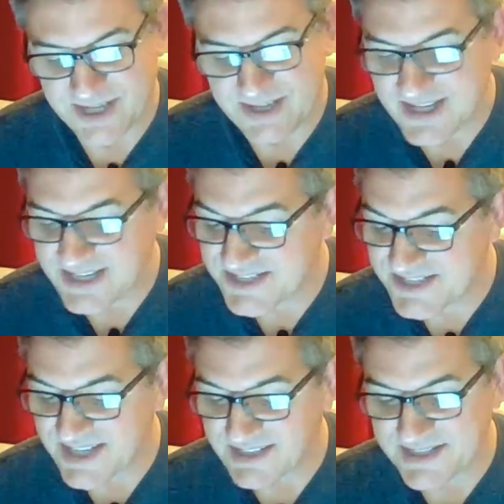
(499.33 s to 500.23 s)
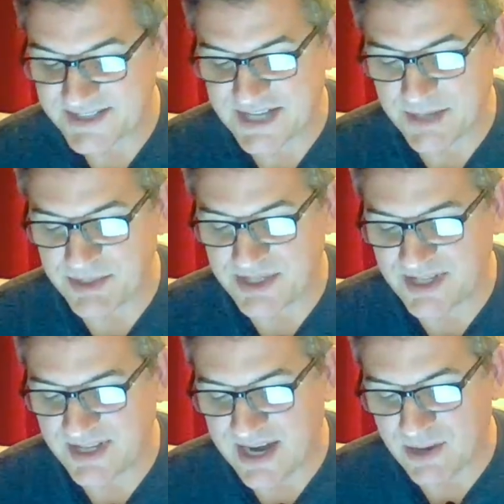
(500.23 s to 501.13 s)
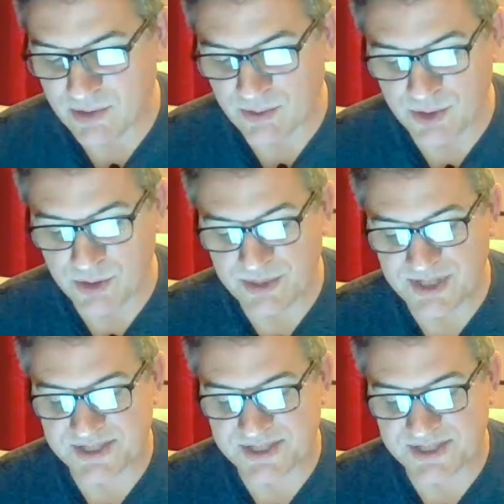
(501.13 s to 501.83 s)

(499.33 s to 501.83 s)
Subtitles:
Then Stella stepped into the outer room and